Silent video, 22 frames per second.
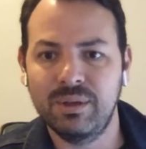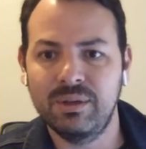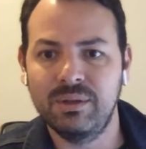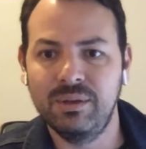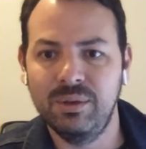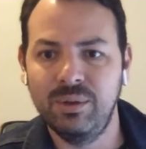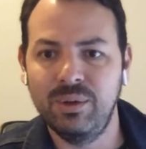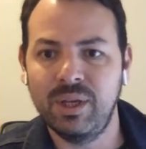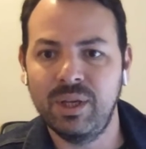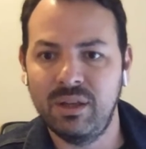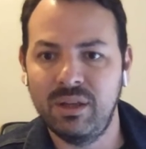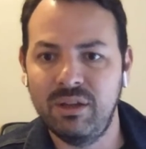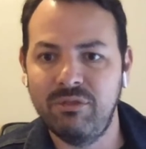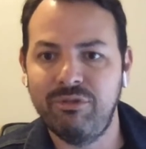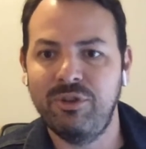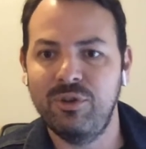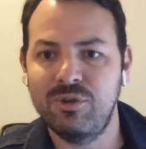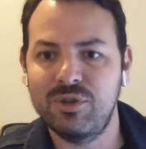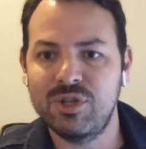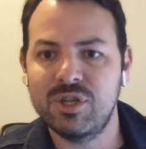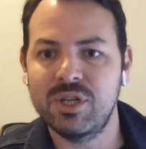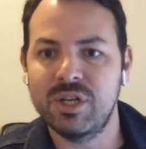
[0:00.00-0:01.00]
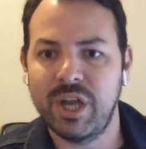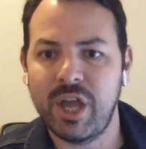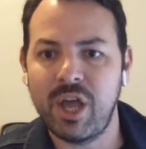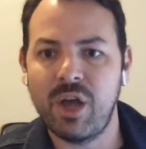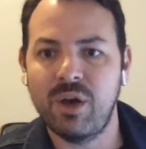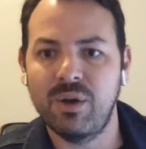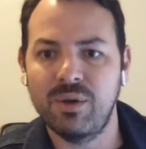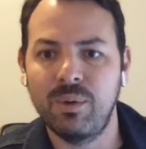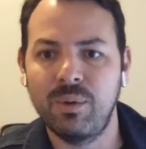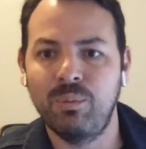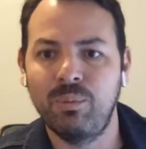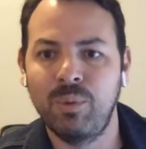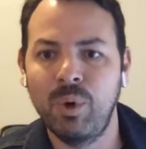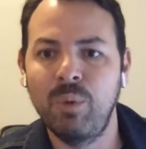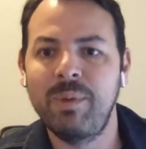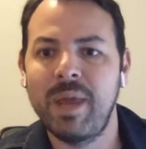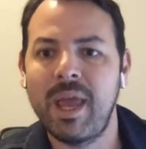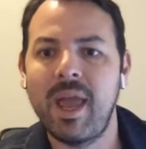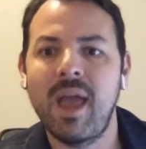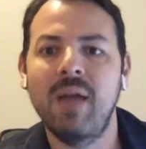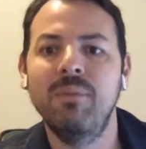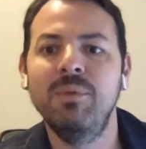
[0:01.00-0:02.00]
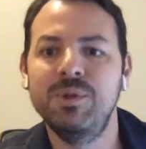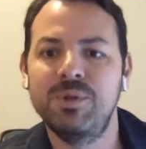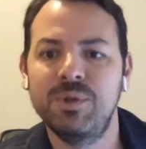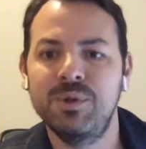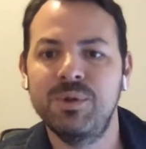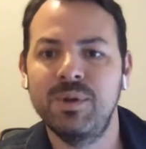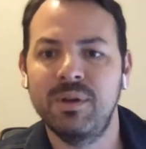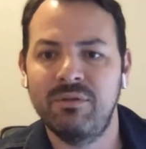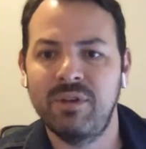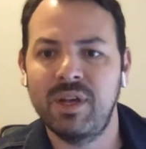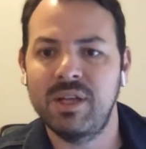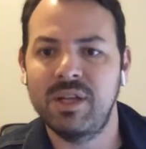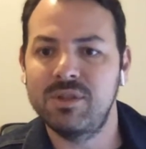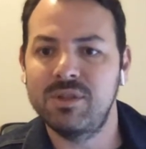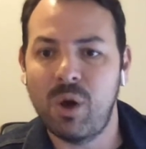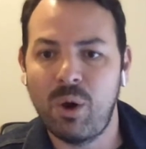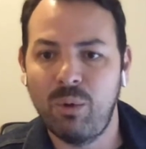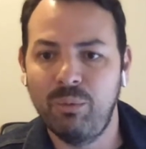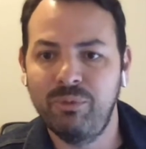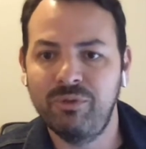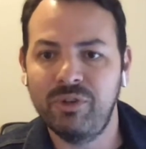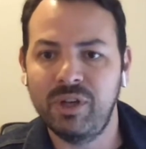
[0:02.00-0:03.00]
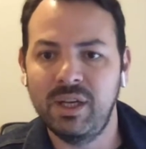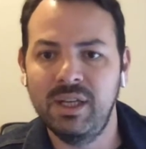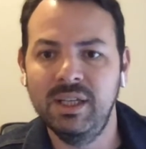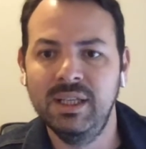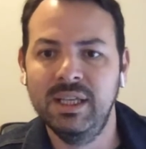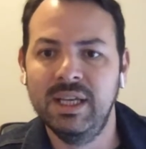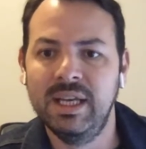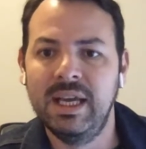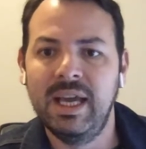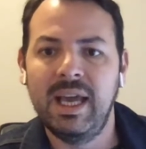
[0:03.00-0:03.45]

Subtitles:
look in the future and go, we'll be able to do events, hopefully,